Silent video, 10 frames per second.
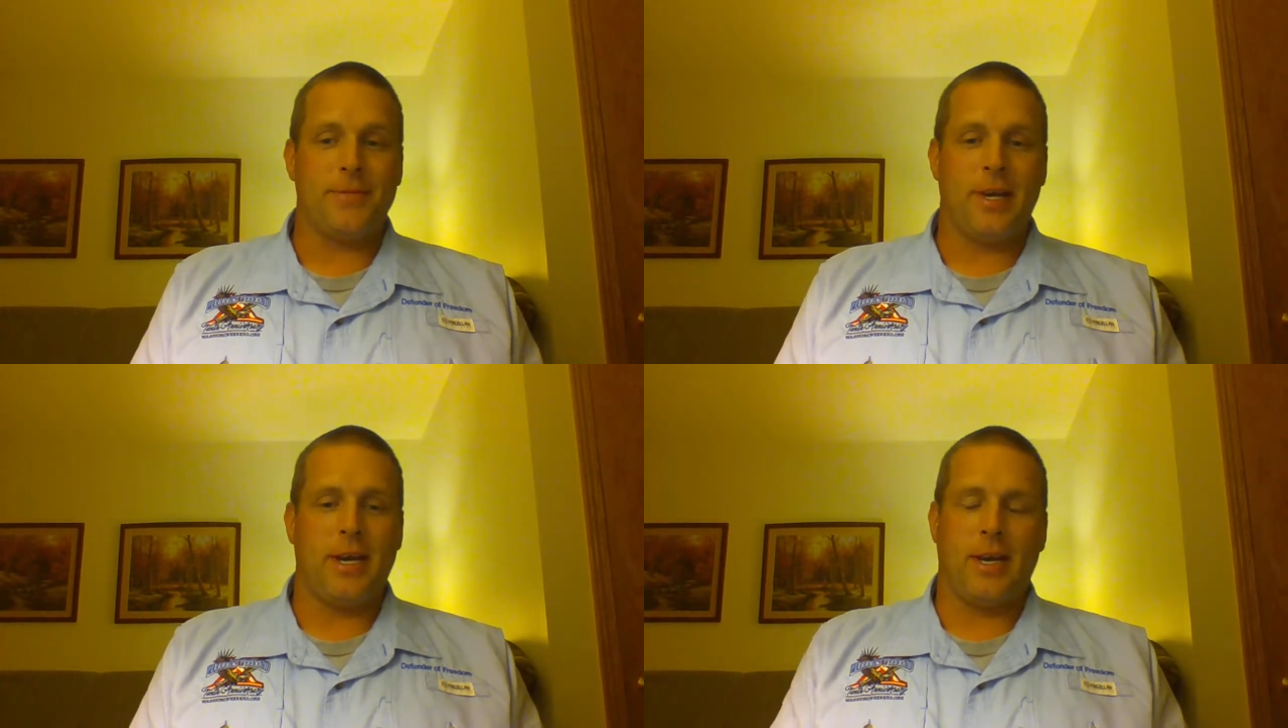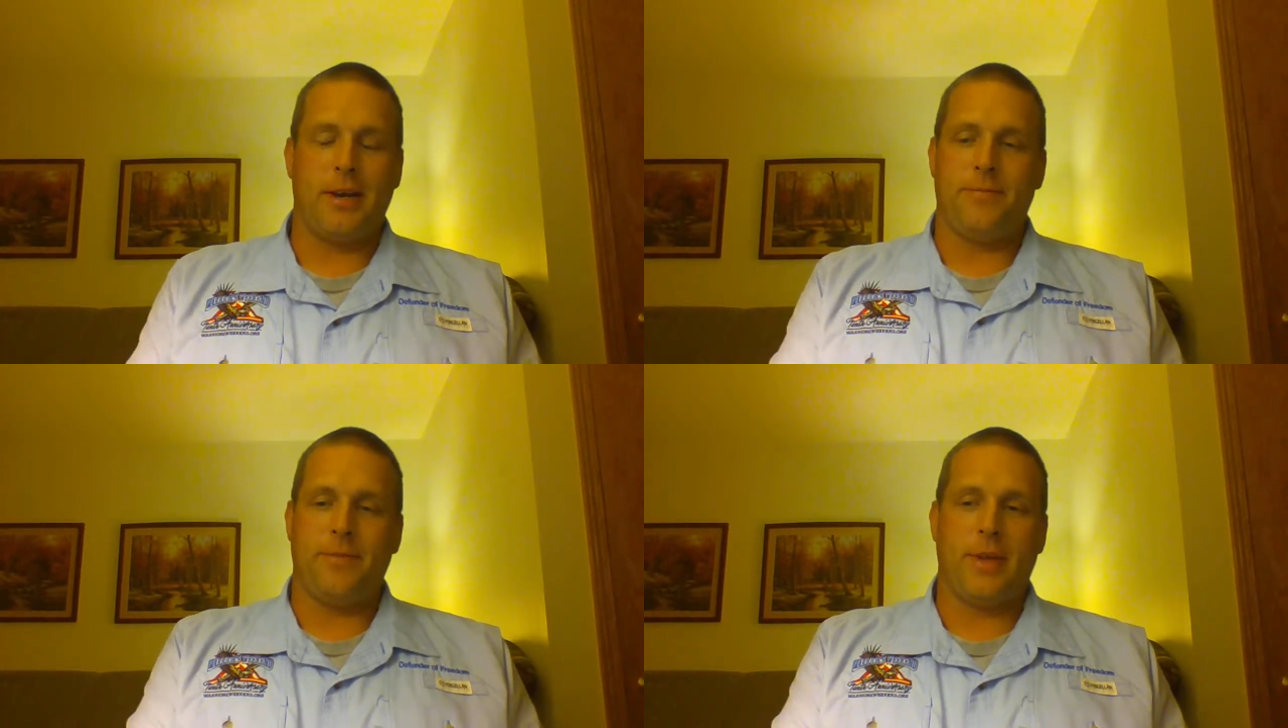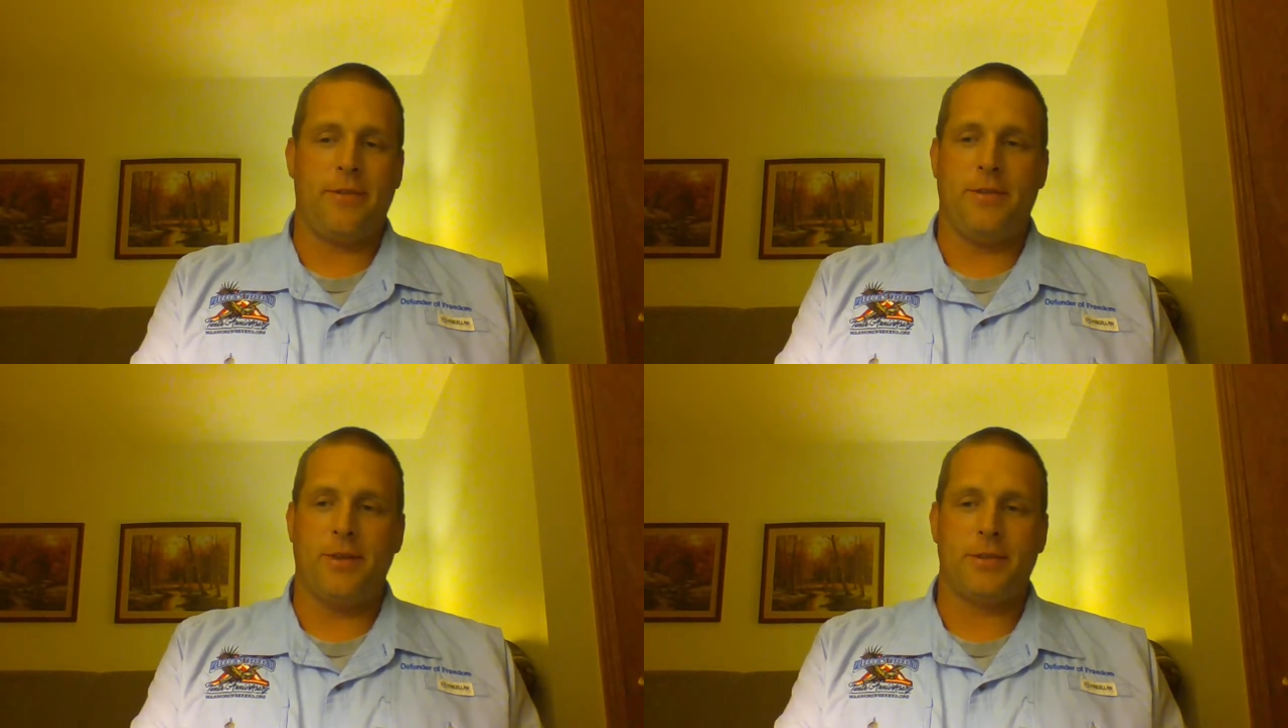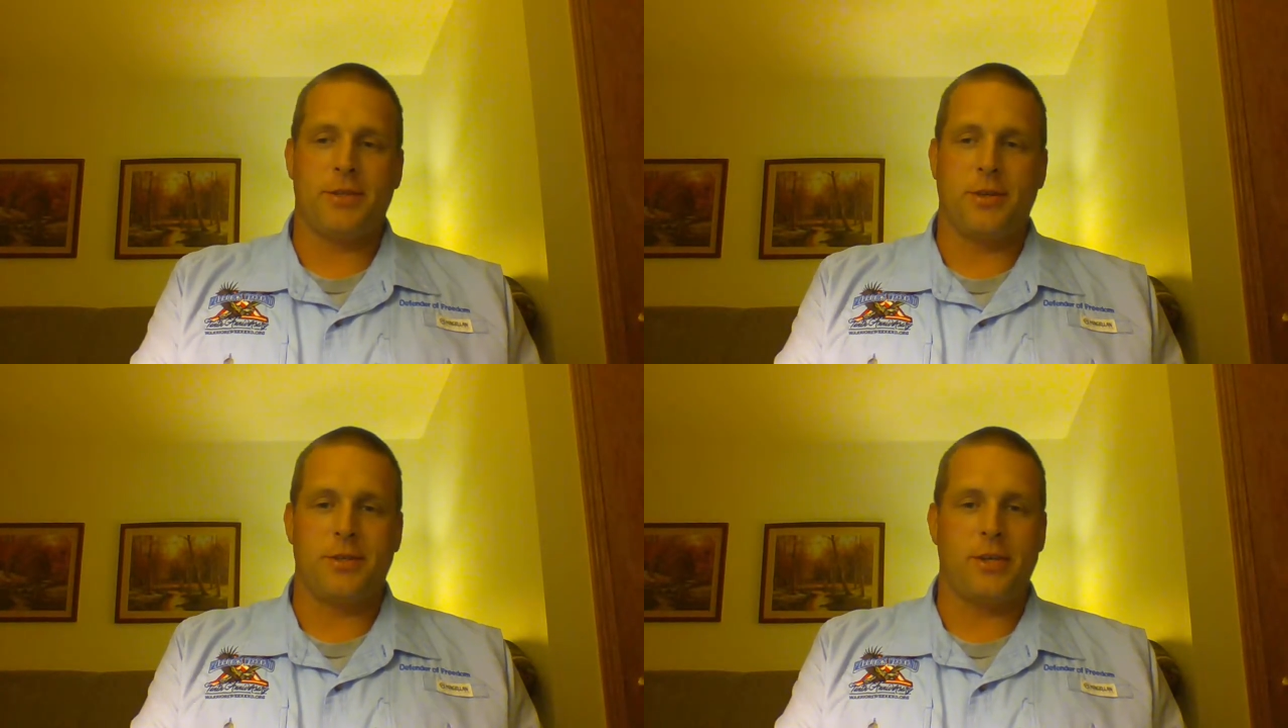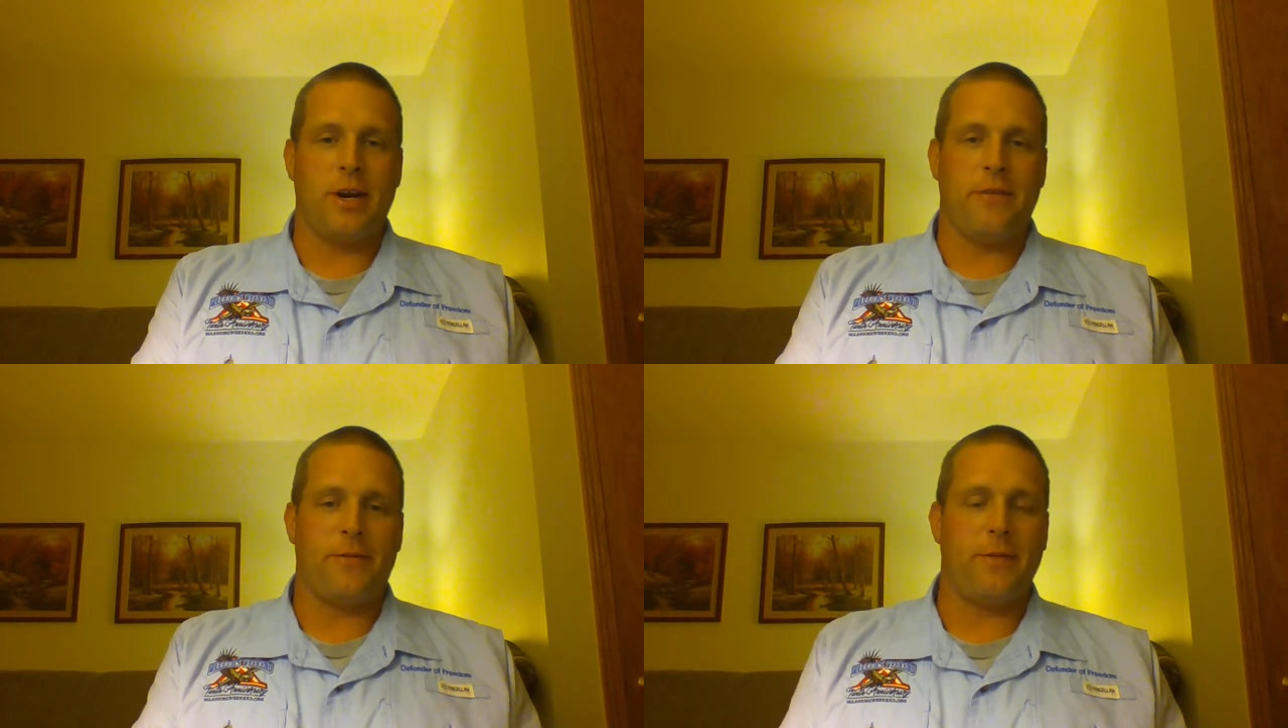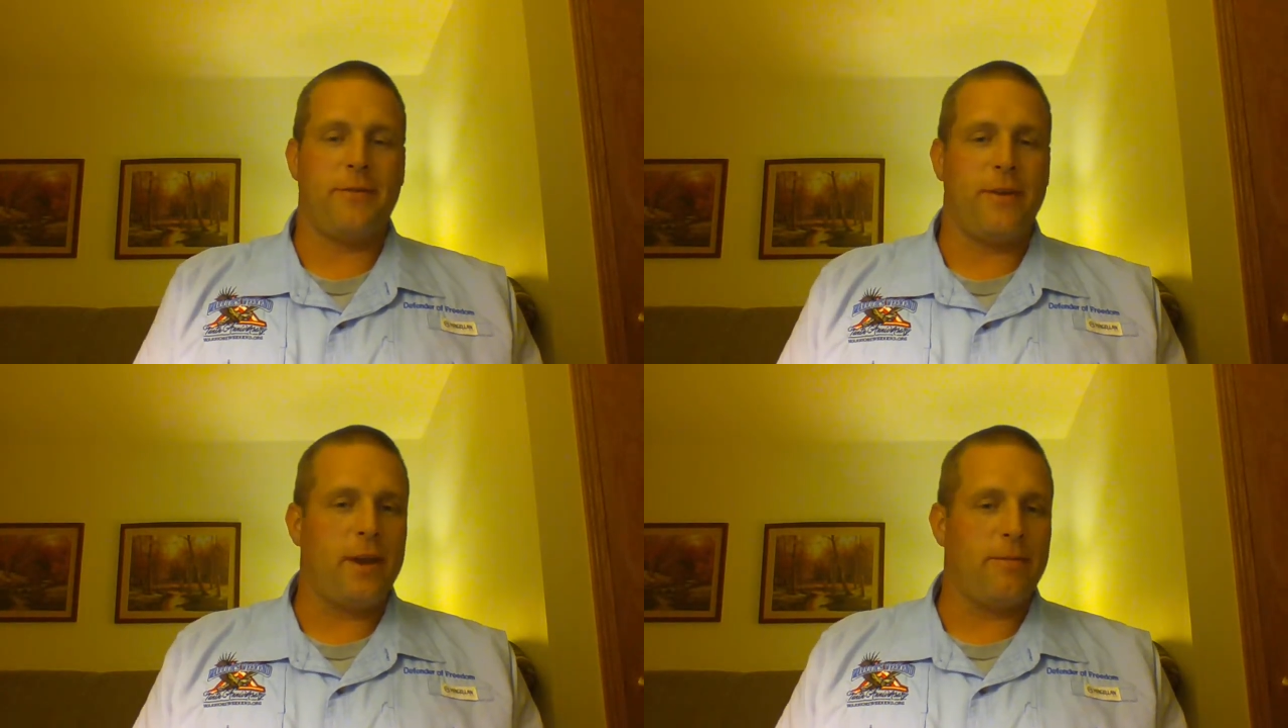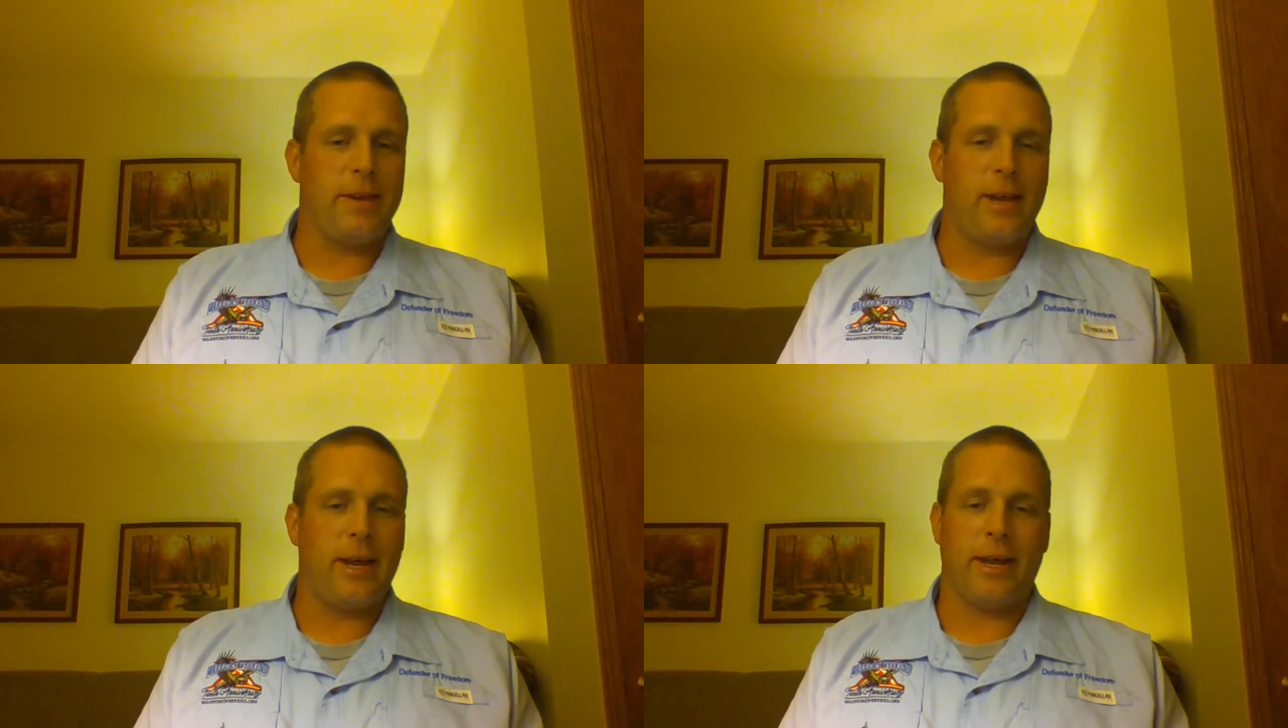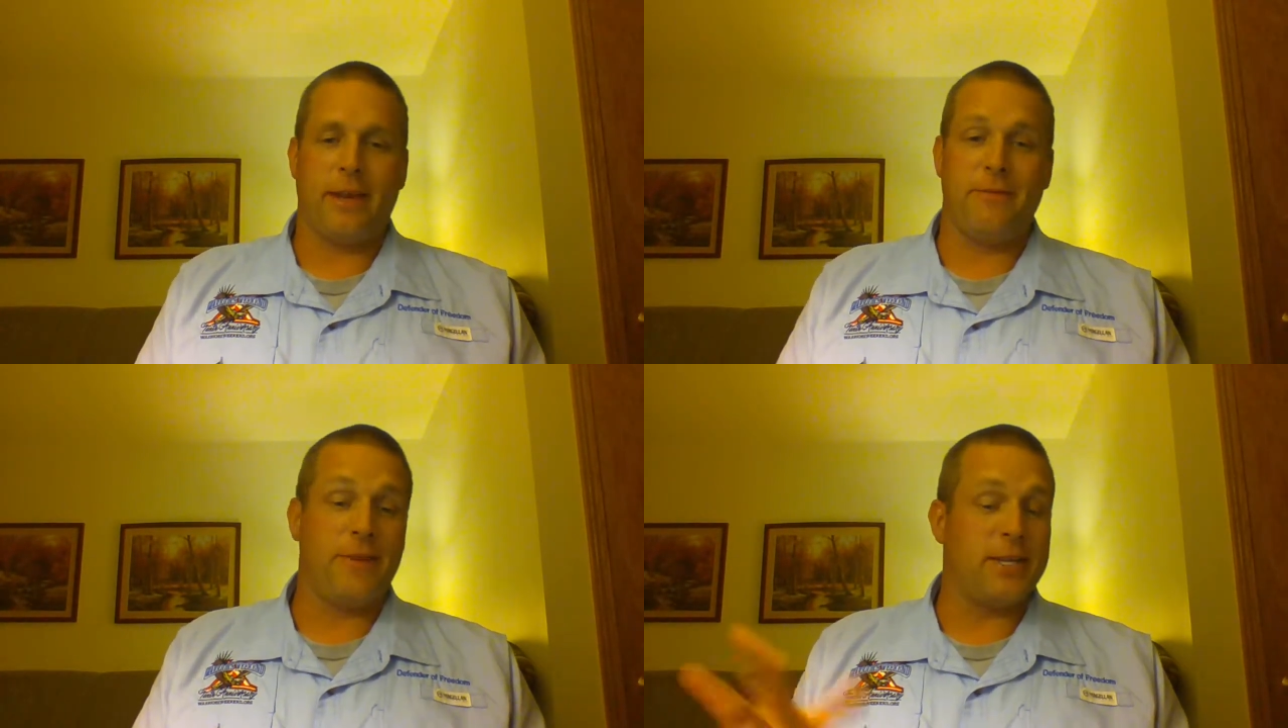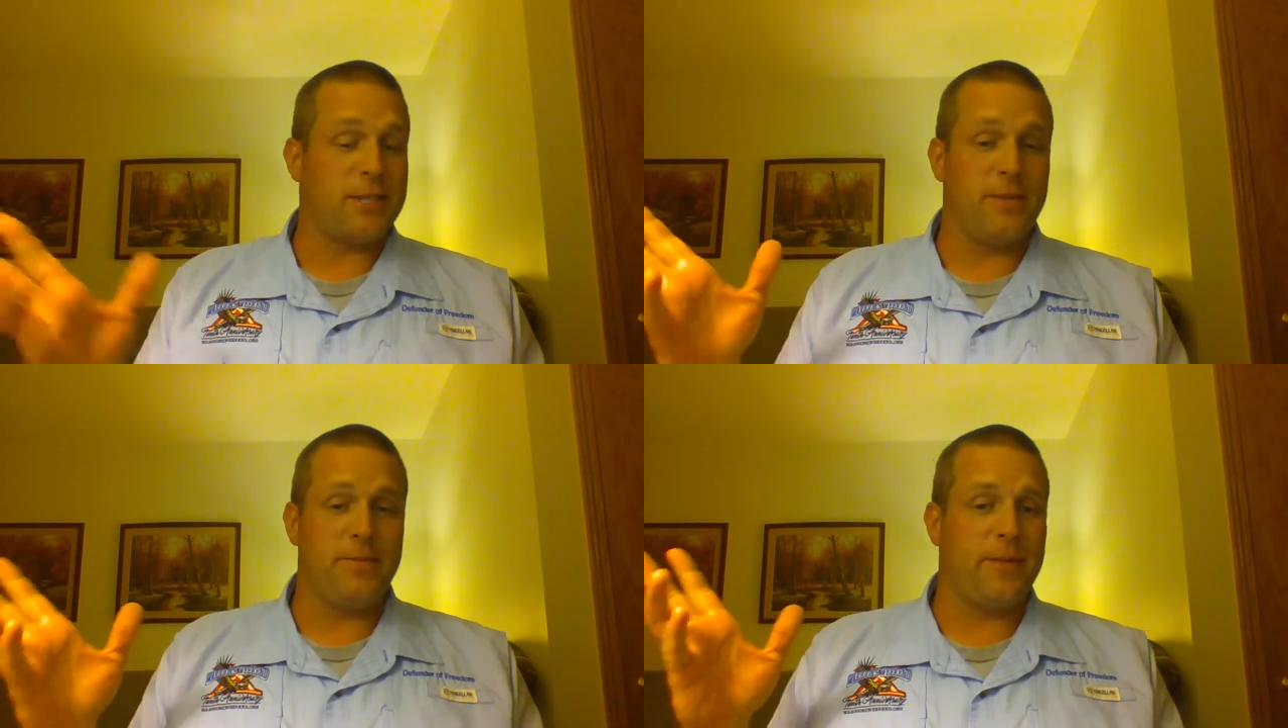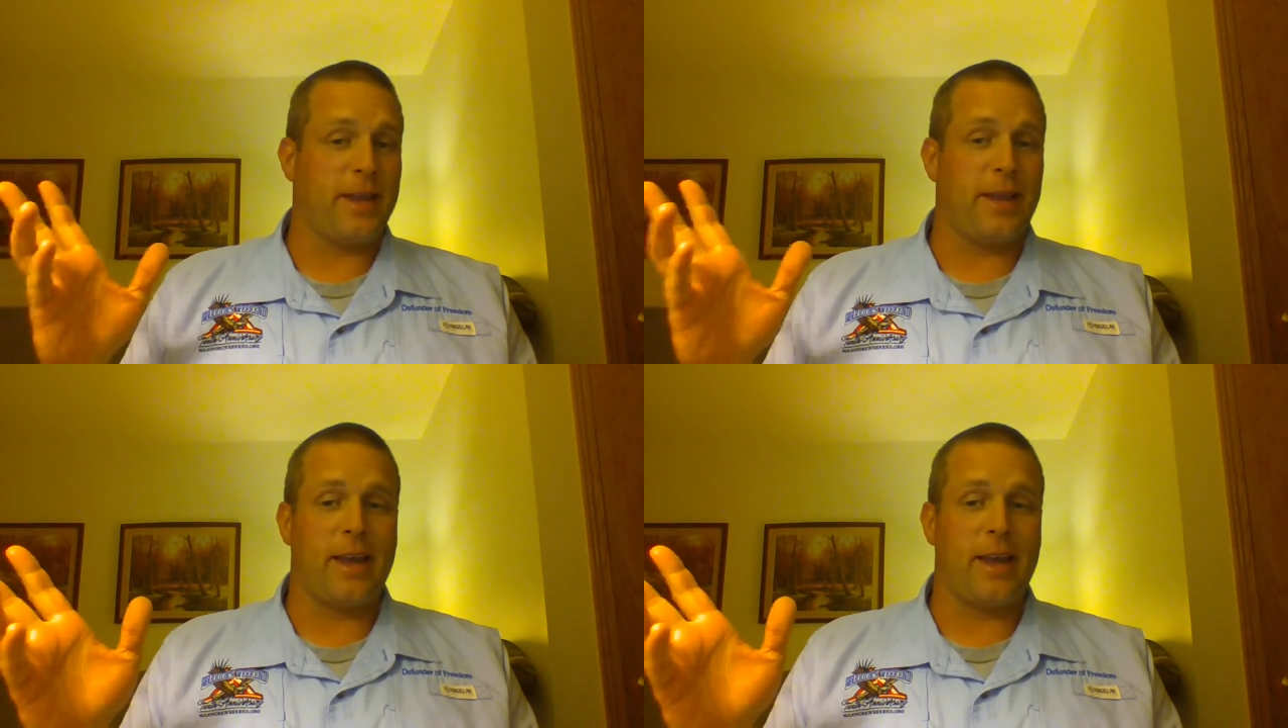I feel so sorry for my family. I convinced them and